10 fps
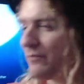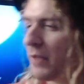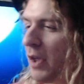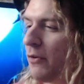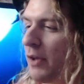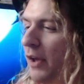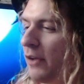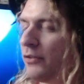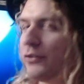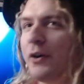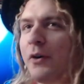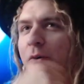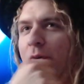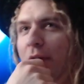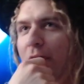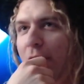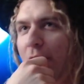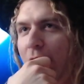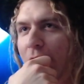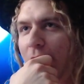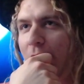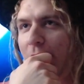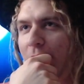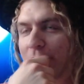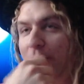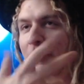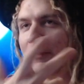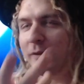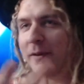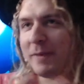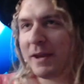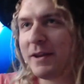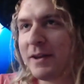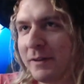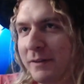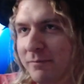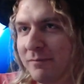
Okay, so the immediate